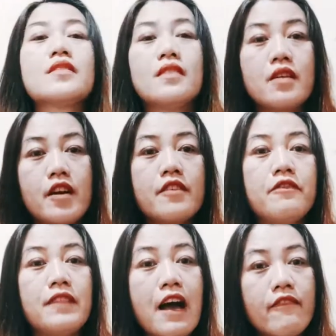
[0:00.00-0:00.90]
her
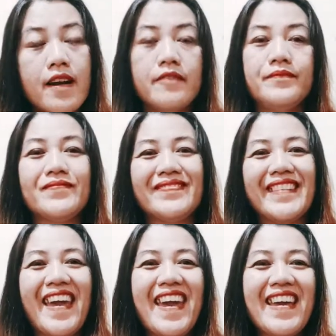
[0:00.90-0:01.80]
flower.
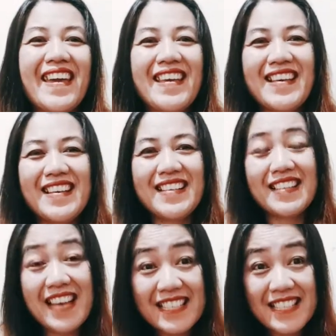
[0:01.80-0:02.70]
Okay,
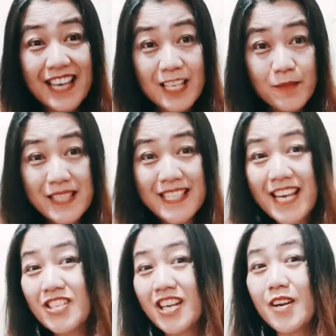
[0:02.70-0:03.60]
that's
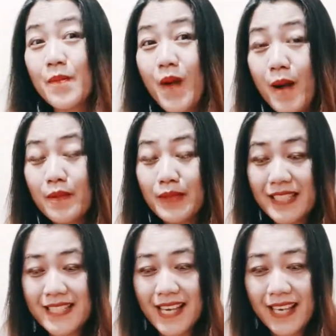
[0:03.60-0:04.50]
expectation or
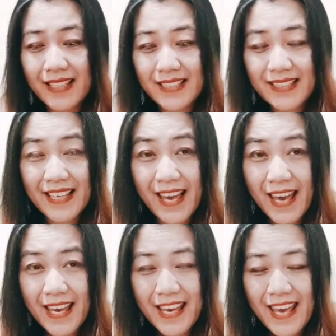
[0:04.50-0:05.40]
probability.
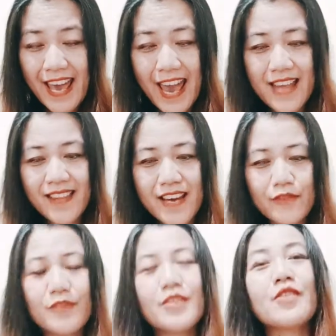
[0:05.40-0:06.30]
Okay, and then
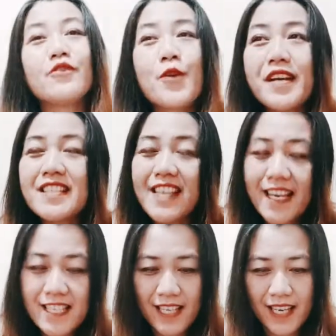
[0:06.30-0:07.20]
for
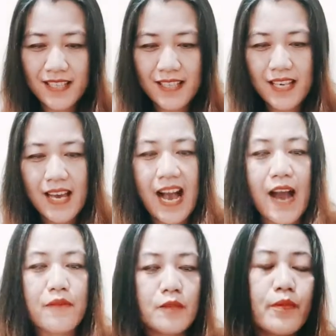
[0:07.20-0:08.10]
intention, I
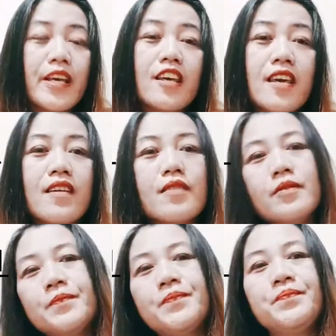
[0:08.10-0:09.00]
will bring you
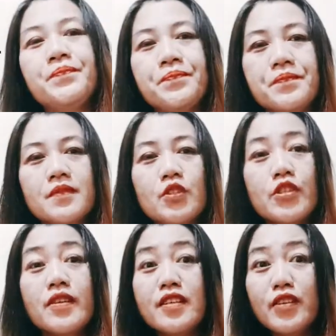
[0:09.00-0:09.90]
to
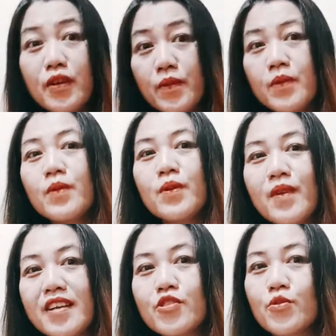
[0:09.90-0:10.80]
the new
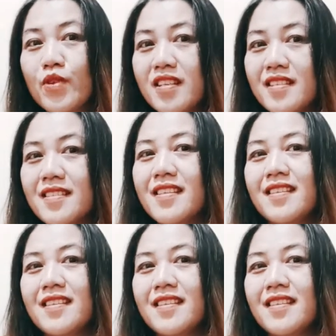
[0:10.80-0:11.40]
restaurant